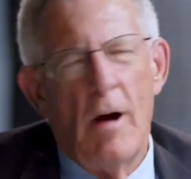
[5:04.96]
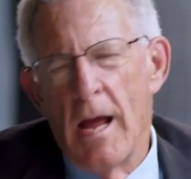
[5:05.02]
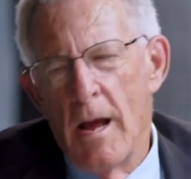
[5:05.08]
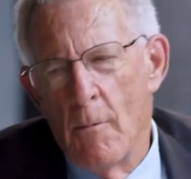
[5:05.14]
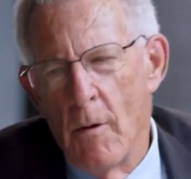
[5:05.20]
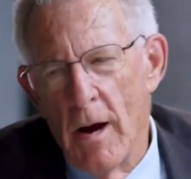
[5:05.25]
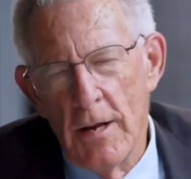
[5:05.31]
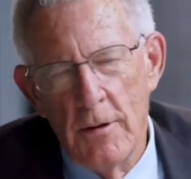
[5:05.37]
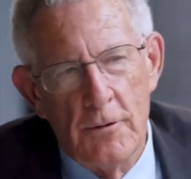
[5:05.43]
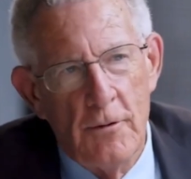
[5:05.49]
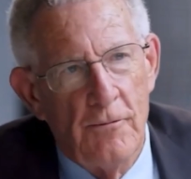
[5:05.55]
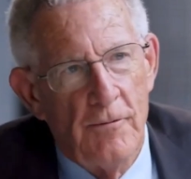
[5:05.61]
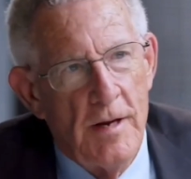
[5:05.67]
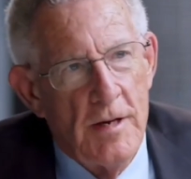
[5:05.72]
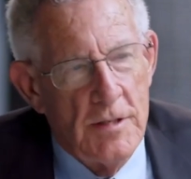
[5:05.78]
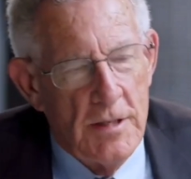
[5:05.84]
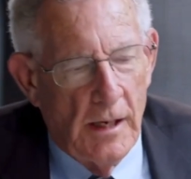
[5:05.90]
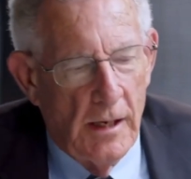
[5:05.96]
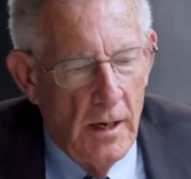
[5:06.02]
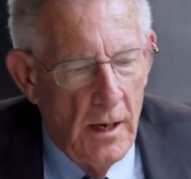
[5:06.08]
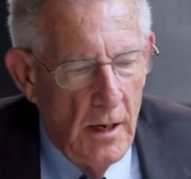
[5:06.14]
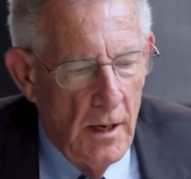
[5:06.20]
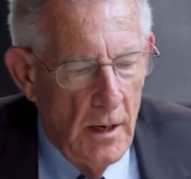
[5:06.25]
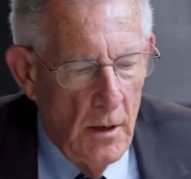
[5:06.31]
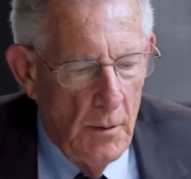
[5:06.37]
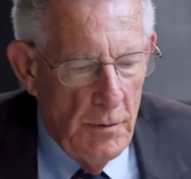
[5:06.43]
Why you do fasting?
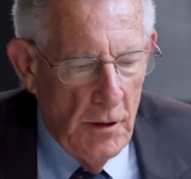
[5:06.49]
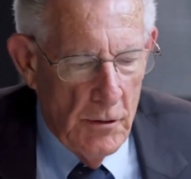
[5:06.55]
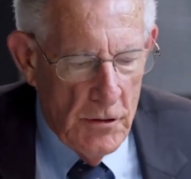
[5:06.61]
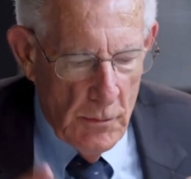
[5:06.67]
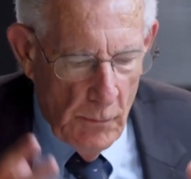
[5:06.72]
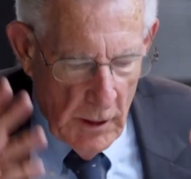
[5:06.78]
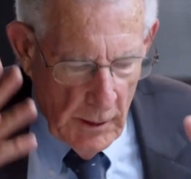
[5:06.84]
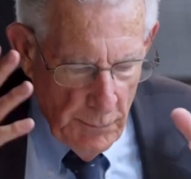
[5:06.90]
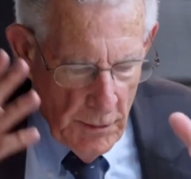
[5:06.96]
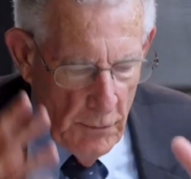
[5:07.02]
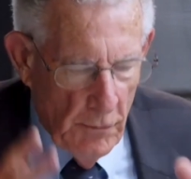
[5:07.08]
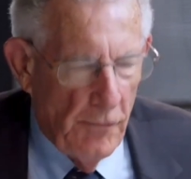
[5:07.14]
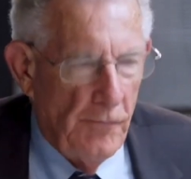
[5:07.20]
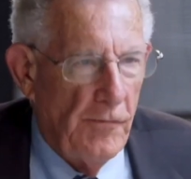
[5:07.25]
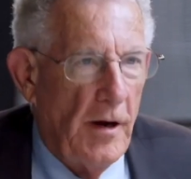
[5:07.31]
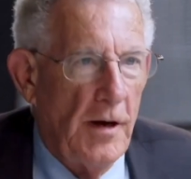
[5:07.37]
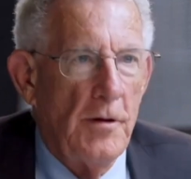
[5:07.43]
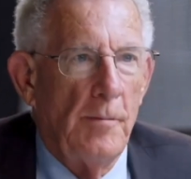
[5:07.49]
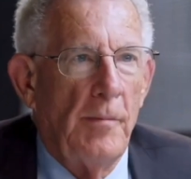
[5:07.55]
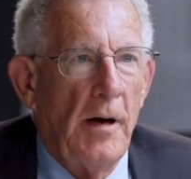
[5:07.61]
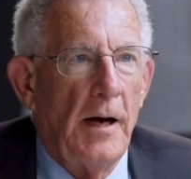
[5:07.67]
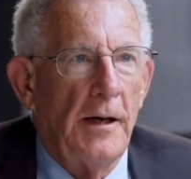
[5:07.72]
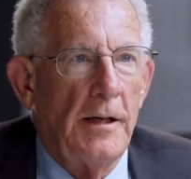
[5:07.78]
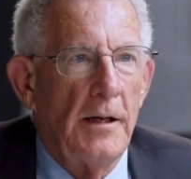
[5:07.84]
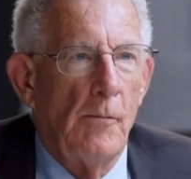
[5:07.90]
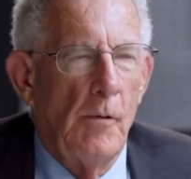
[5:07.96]
Because you want to purify your
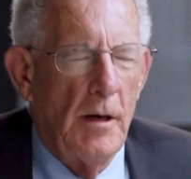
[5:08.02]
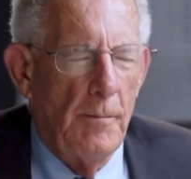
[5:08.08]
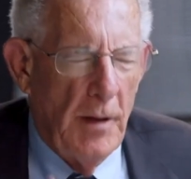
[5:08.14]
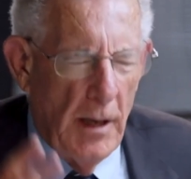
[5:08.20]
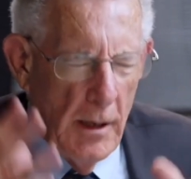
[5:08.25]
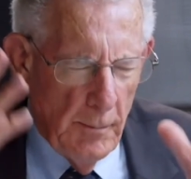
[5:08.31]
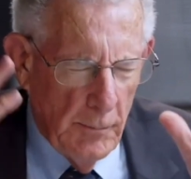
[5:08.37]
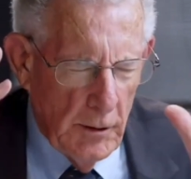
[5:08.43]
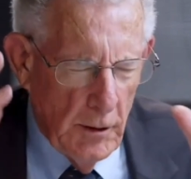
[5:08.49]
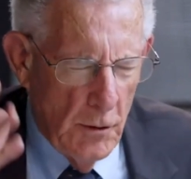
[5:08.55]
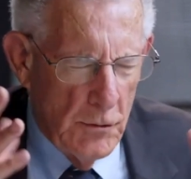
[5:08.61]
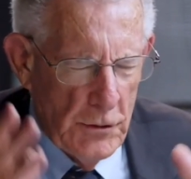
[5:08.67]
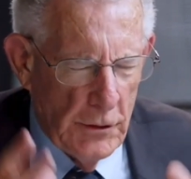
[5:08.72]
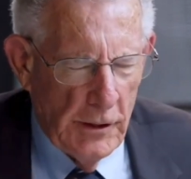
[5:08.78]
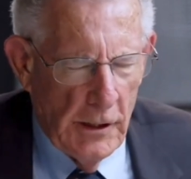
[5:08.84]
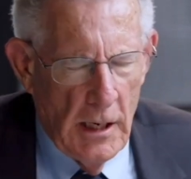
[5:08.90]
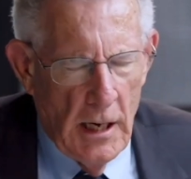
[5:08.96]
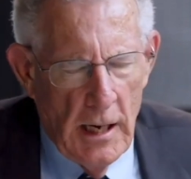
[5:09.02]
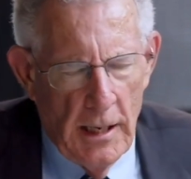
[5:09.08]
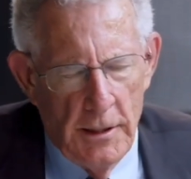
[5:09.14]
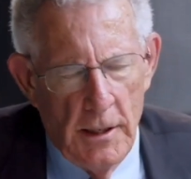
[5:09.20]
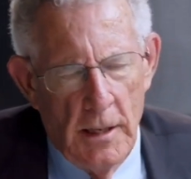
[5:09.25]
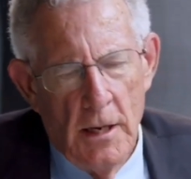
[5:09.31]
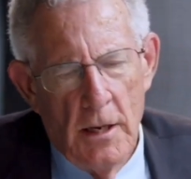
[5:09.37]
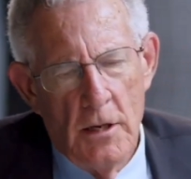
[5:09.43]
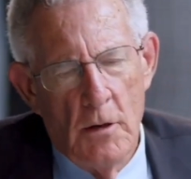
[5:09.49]
body. You want to become closer to
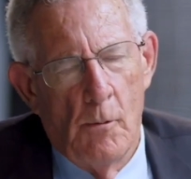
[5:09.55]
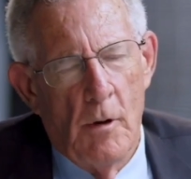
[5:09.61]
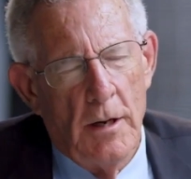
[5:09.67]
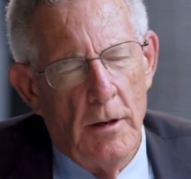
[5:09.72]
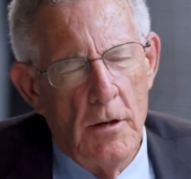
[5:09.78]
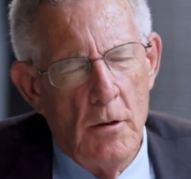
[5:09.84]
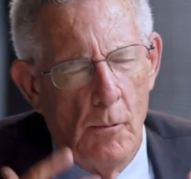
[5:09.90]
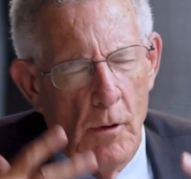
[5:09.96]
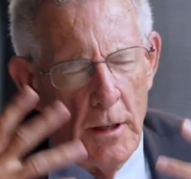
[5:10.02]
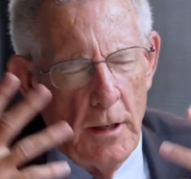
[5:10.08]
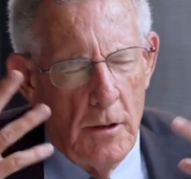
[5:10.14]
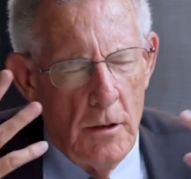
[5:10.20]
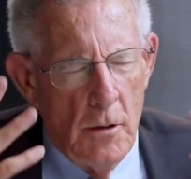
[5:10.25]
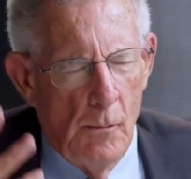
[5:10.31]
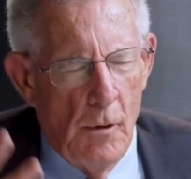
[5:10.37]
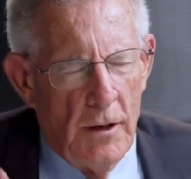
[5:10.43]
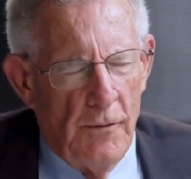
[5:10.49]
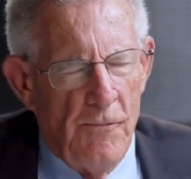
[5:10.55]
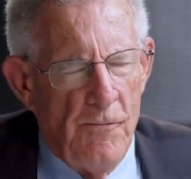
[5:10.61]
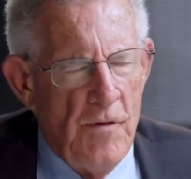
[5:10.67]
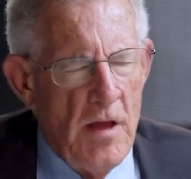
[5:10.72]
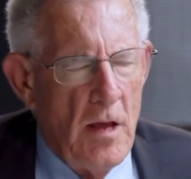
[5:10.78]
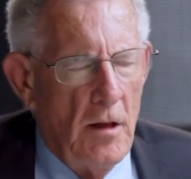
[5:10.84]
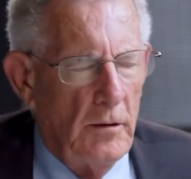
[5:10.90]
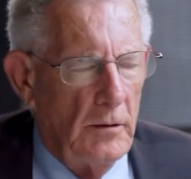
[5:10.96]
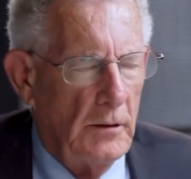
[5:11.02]
God. You want to
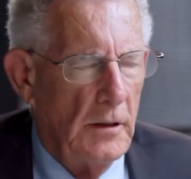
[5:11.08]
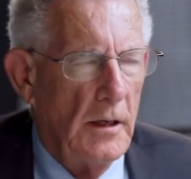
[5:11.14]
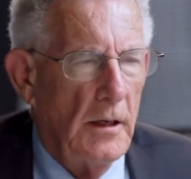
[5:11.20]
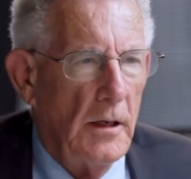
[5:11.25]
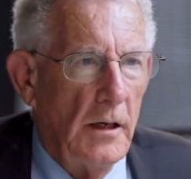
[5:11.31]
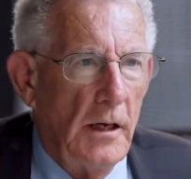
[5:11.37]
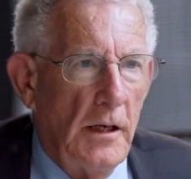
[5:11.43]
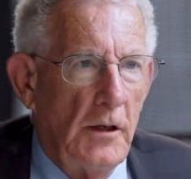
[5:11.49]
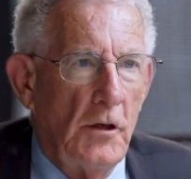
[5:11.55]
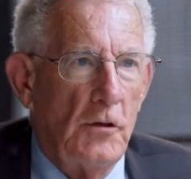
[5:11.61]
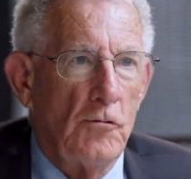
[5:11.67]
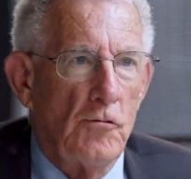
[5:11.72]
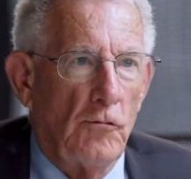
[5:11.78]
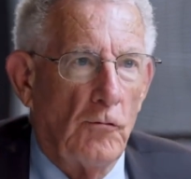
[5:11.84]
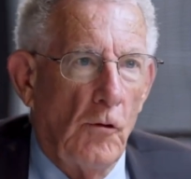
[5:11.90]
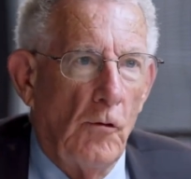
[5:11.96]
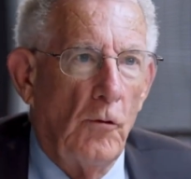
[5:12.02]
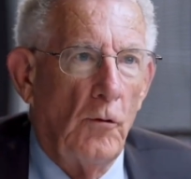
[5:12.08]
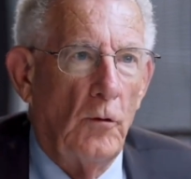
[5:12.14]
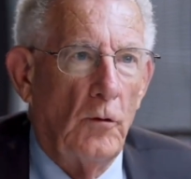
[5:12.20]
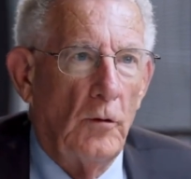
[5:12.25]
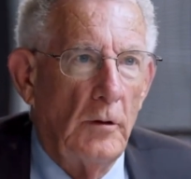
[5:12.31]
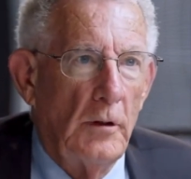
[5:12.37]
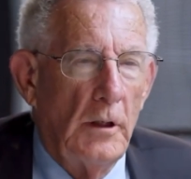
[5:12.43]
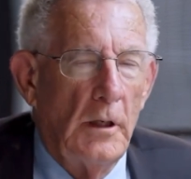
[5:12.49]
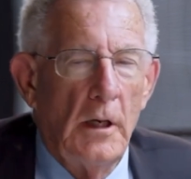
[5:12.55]
feel in
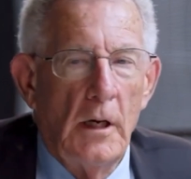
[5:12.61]
control.